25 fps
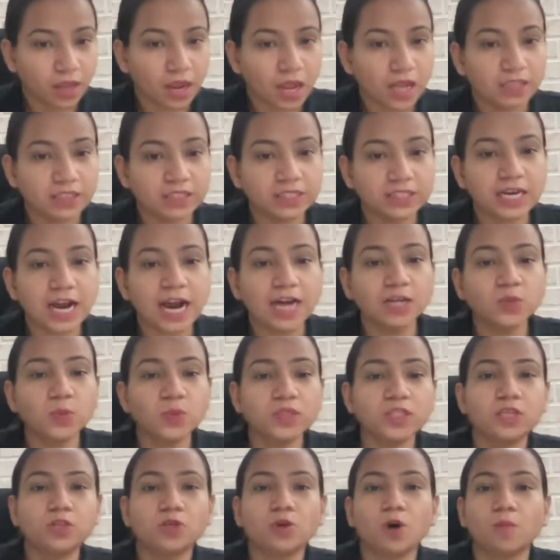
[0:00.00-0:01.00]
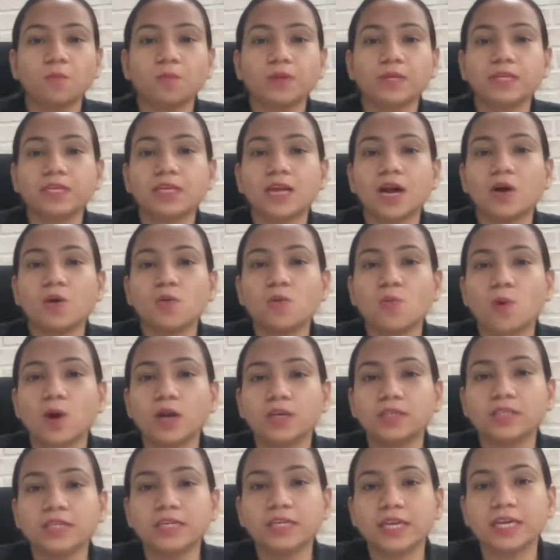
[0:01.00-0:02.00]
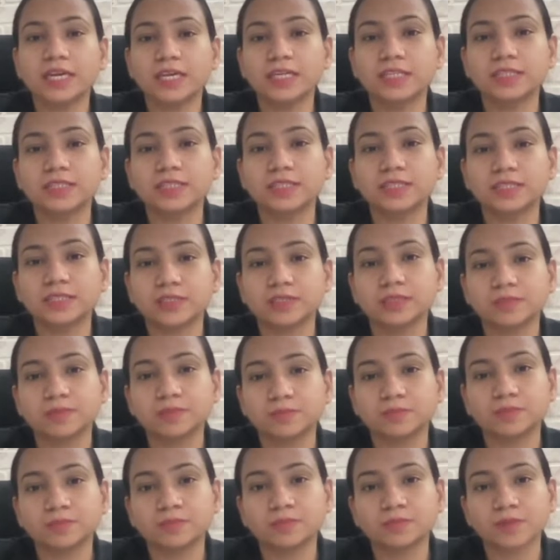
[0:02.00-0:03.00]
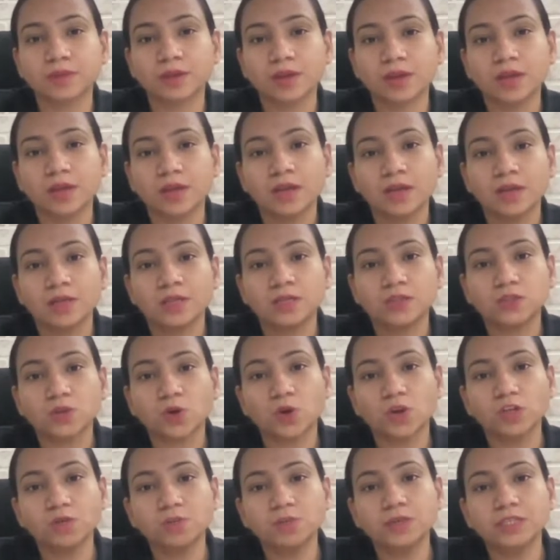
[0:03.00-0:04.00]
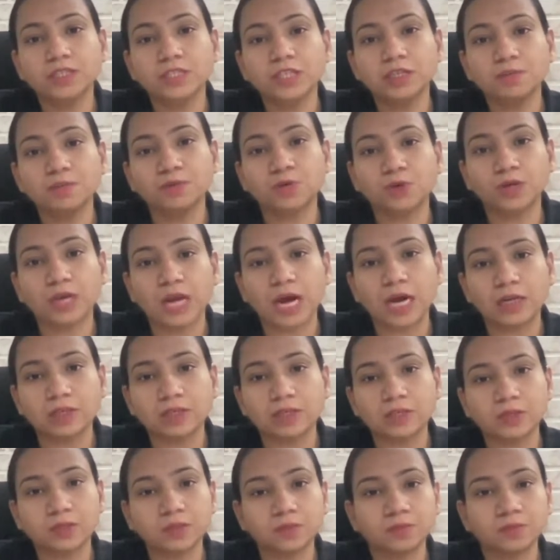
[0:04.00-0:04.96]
start with the topic now. What is solubility product?